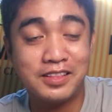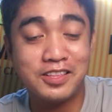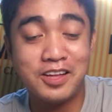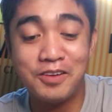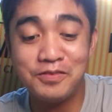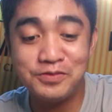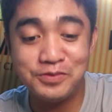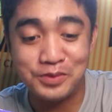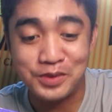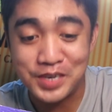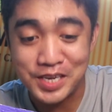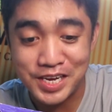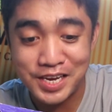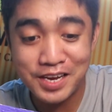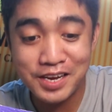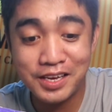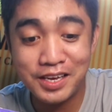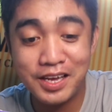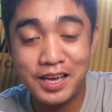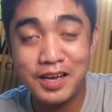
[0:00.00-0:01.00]
top
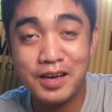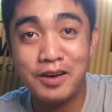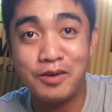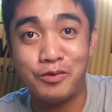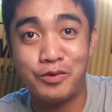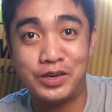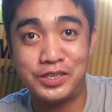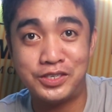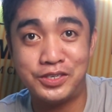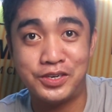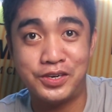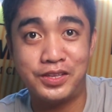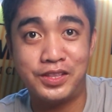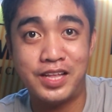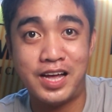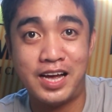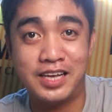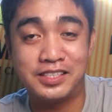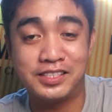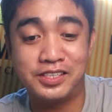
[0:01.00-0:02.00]
3
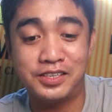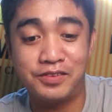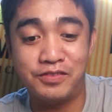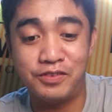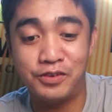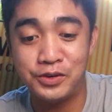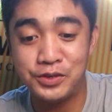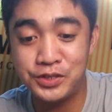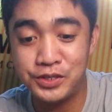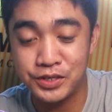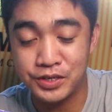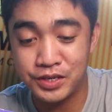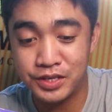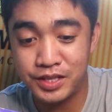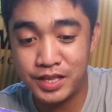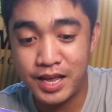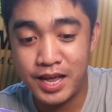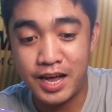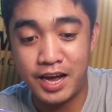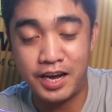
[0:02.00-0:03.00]
question answer
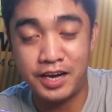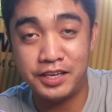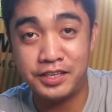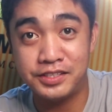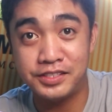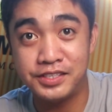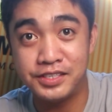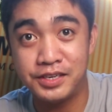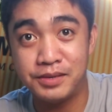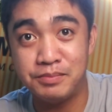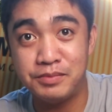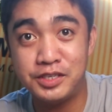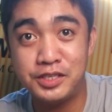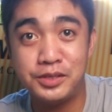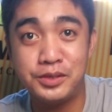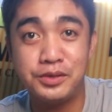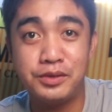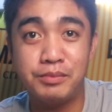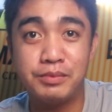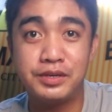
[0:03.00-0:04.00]
portion at the
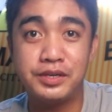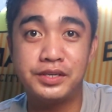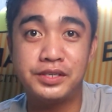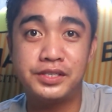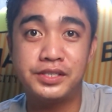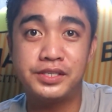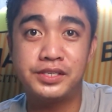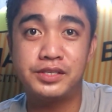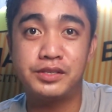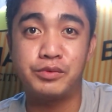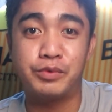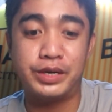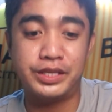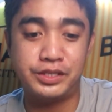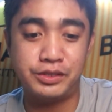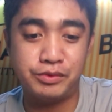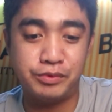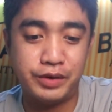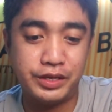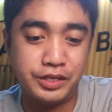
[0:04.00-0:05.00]
Miss Universe
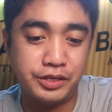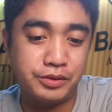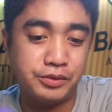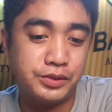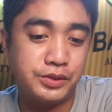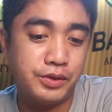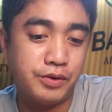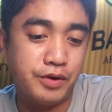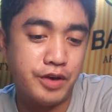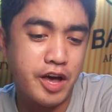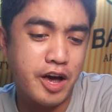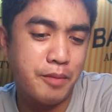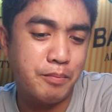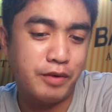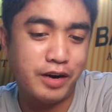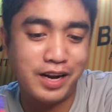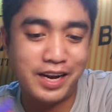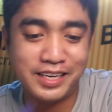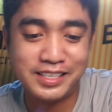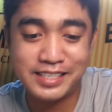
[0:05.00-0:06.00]
2022. So yeah,
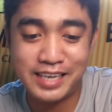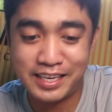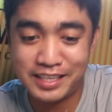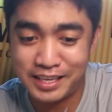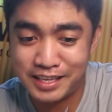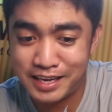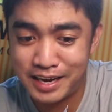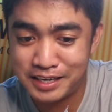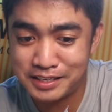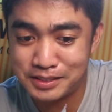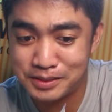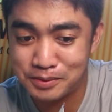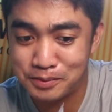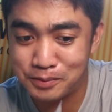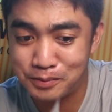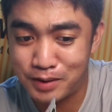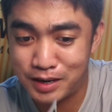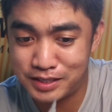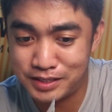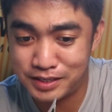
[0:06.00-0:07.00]
I'm really excited guys
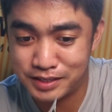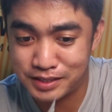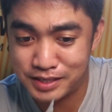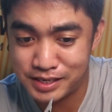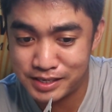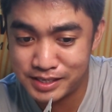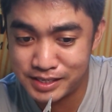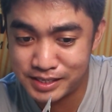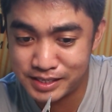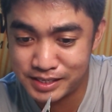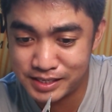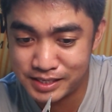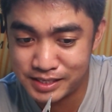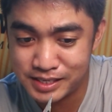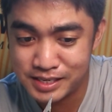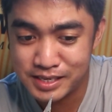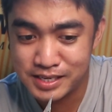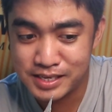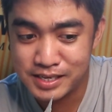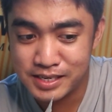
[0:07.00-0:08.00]
to watch
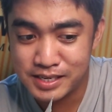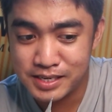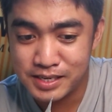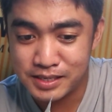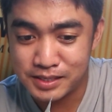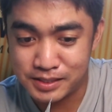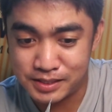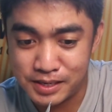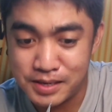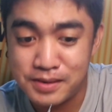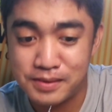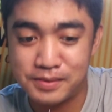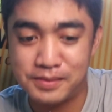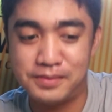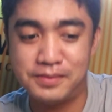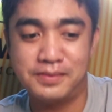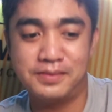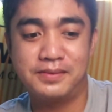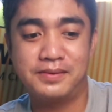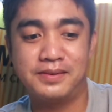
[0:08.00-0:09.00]
this.
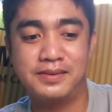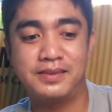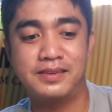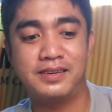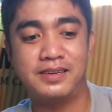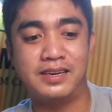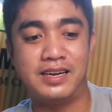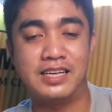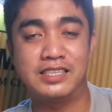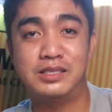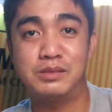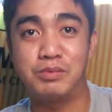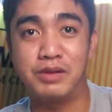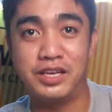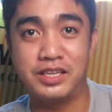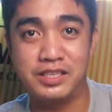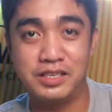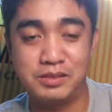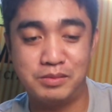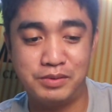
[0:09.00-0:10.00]
So let's
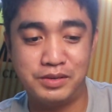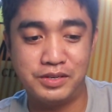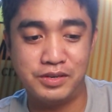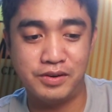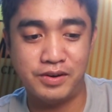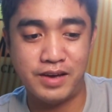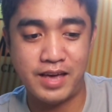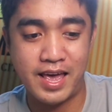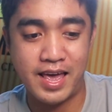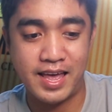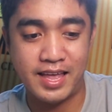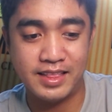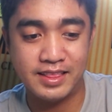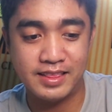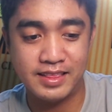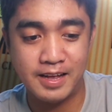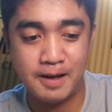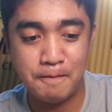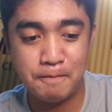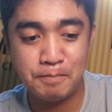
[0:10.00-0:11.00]
play this video
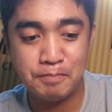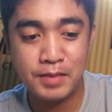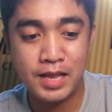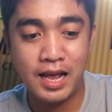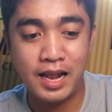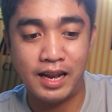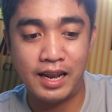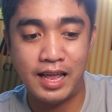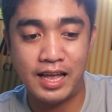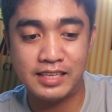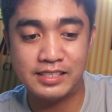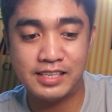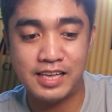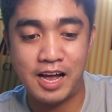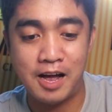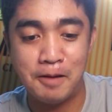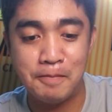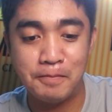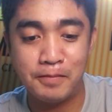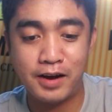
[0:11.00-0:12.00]
and let's
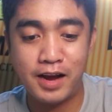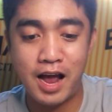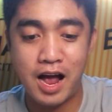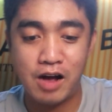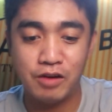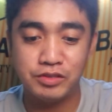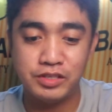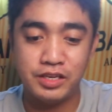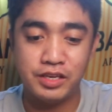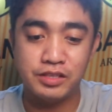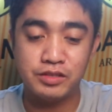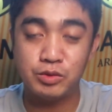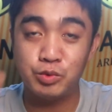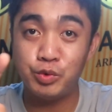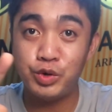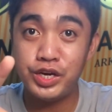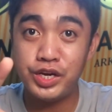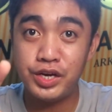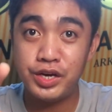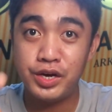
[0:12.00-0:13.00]
count in
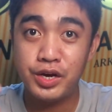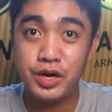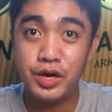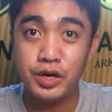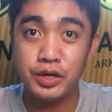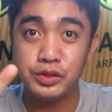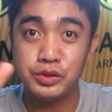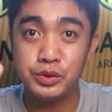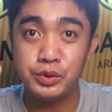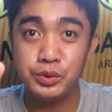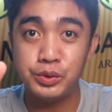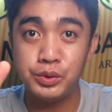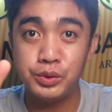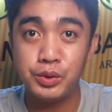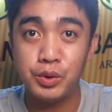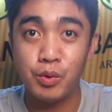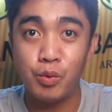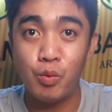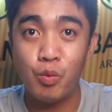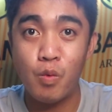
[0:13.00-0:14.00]
3,
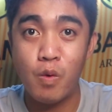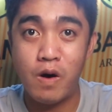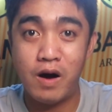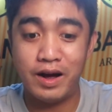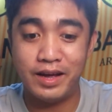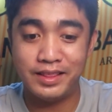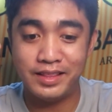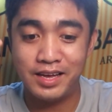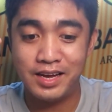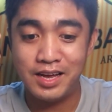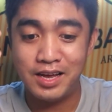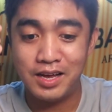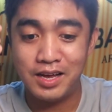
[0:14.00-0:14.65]
2, 1,